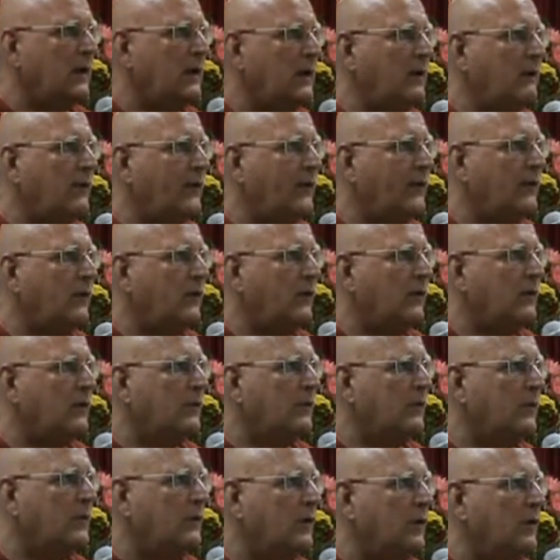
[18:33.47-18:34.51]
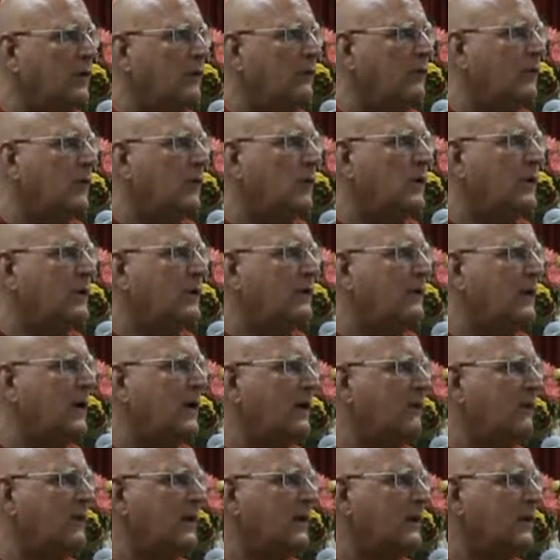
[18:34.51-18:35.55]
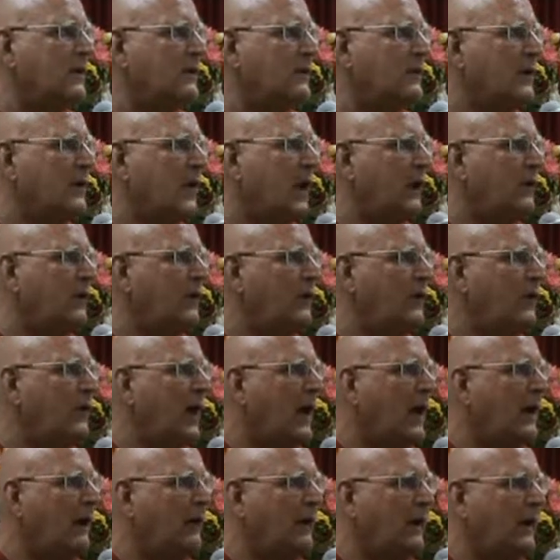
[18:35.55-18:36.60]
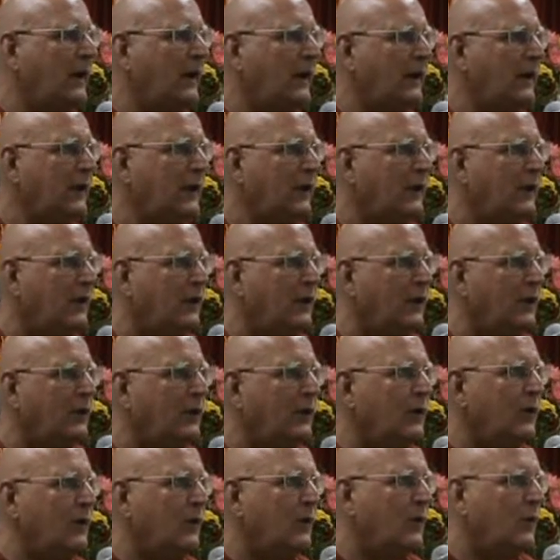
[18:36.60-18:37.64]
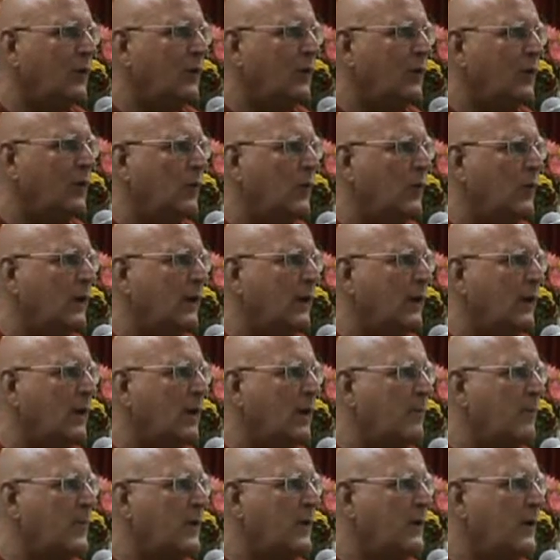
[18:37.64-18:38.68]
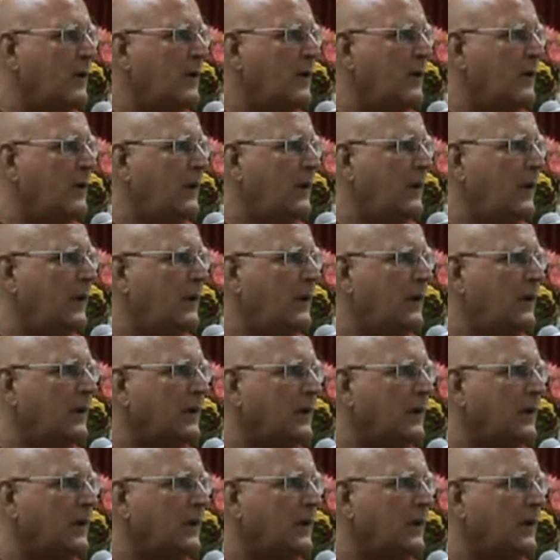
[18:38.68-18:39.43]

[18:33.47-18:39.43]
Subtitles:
And he went on 45 years untiringly, you know, going up and down